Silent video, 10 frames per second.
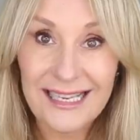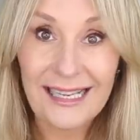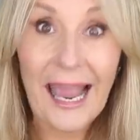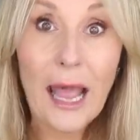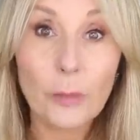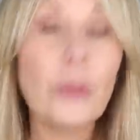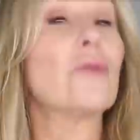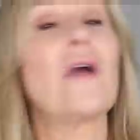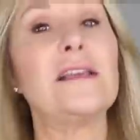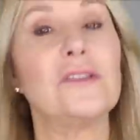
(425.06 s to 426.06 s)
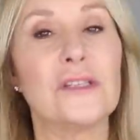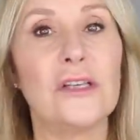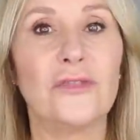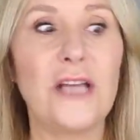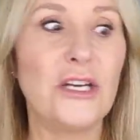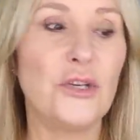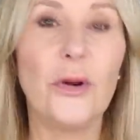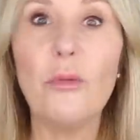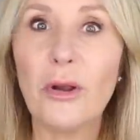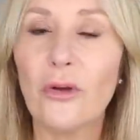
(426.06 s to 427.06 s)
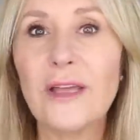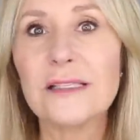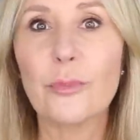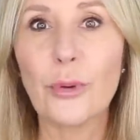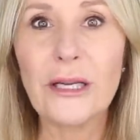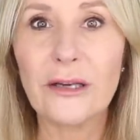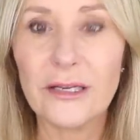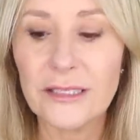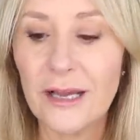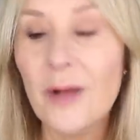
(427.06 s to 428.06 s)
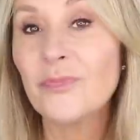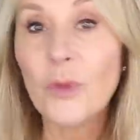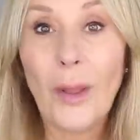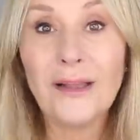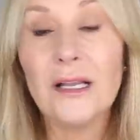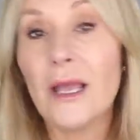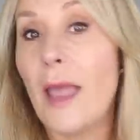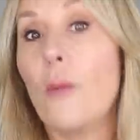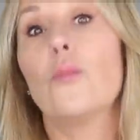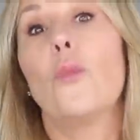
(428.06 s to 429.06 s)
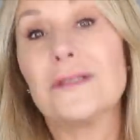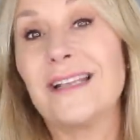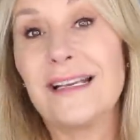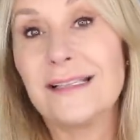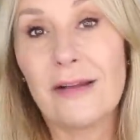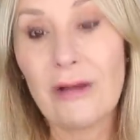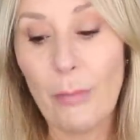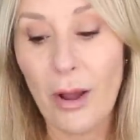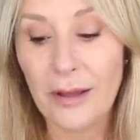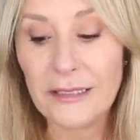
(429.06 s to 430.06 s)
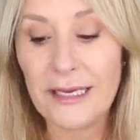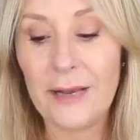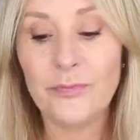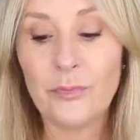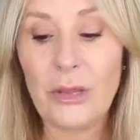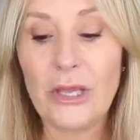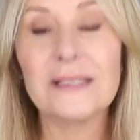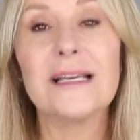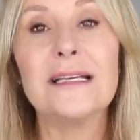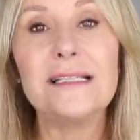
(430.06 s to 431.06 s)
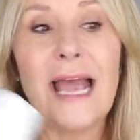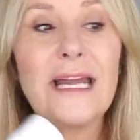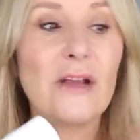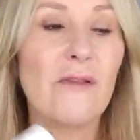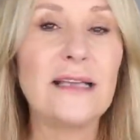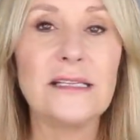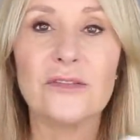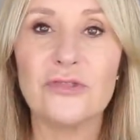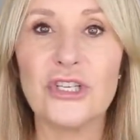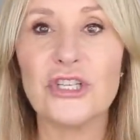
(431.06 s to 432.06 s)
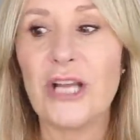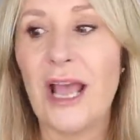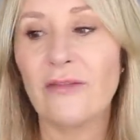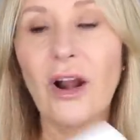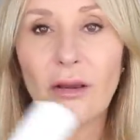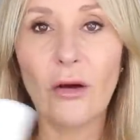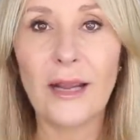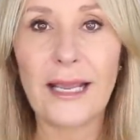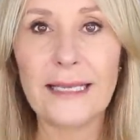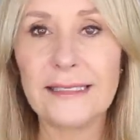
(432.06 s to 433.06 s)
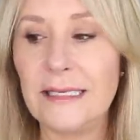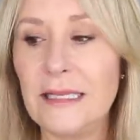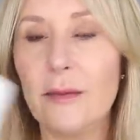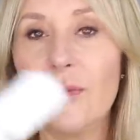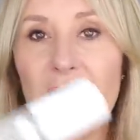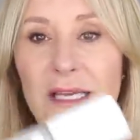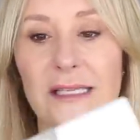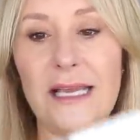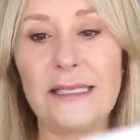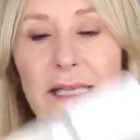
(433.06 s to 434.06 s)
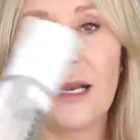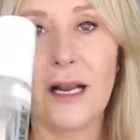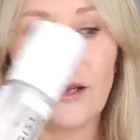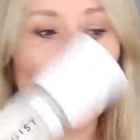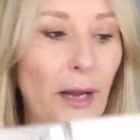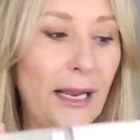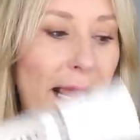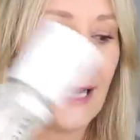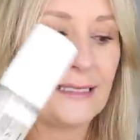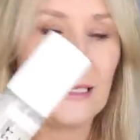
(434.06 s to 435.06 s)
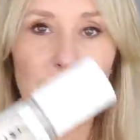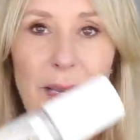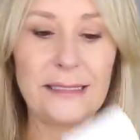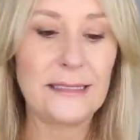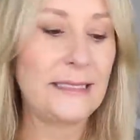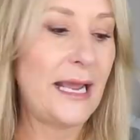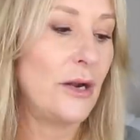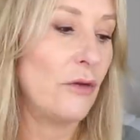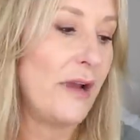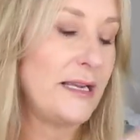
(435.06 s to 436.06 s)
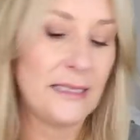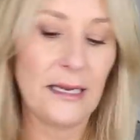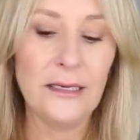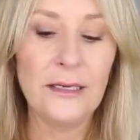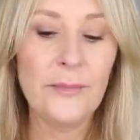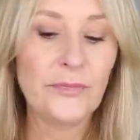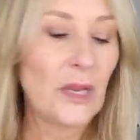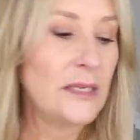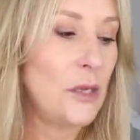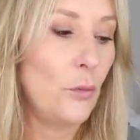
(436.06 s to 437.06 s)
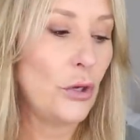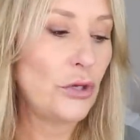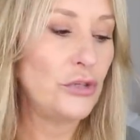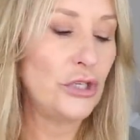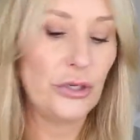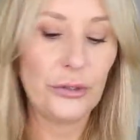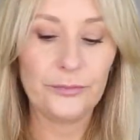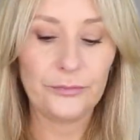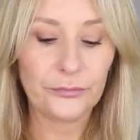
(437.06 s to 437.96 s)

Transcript: it'll help erase your self tan. She went, oh my God, that's a brilliant idea. Well, it wasn't necessarily my idea because tan erasers traditionally have glycolic acid in them. This is a glycolic acid based tan eraser. So what you do